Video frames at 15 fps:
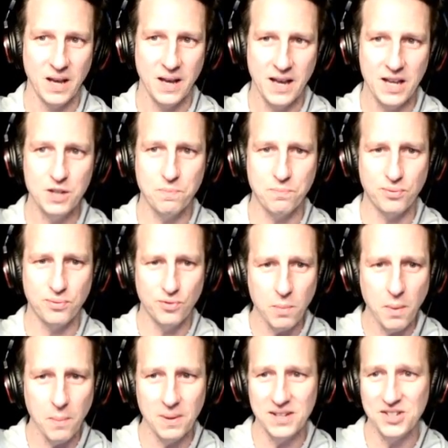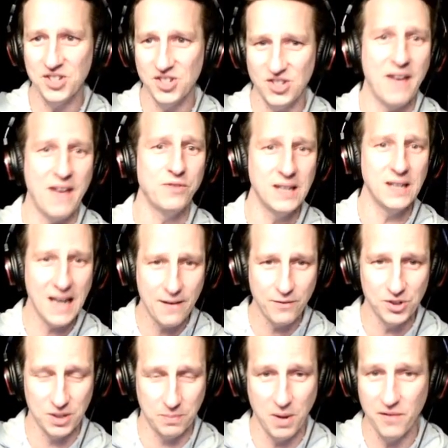He's probably 7
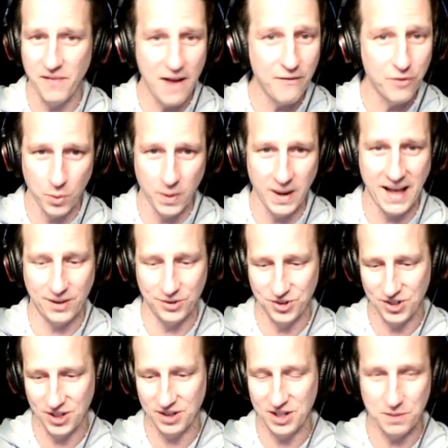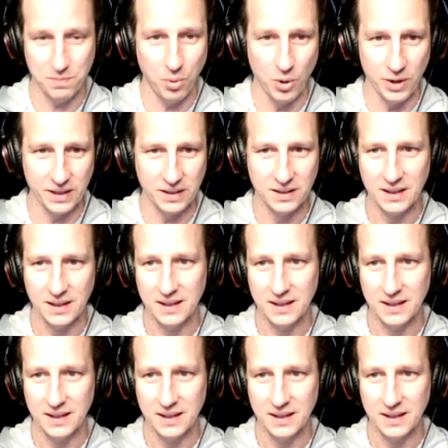levels above everyone else at this point.